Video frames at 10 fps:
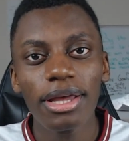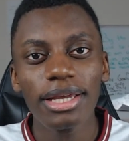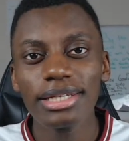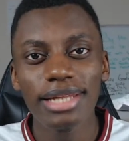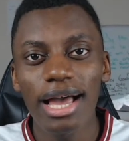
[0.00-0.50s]

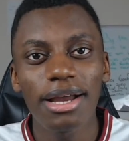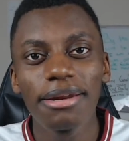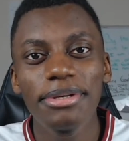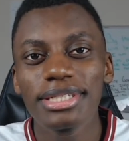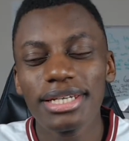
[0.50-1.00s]
gonna
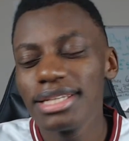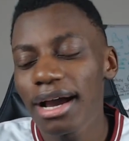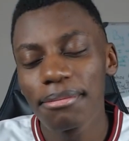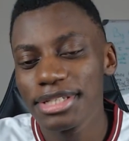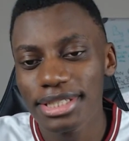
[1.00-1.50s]
be
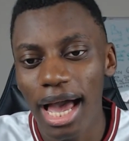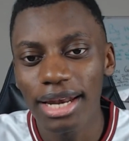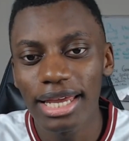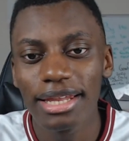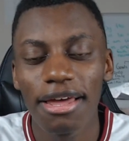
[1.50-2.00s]

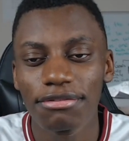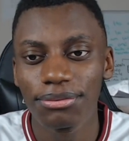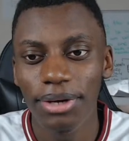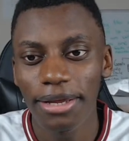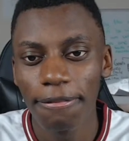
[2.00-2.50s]
Sane at left
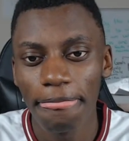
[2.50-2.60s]
wing.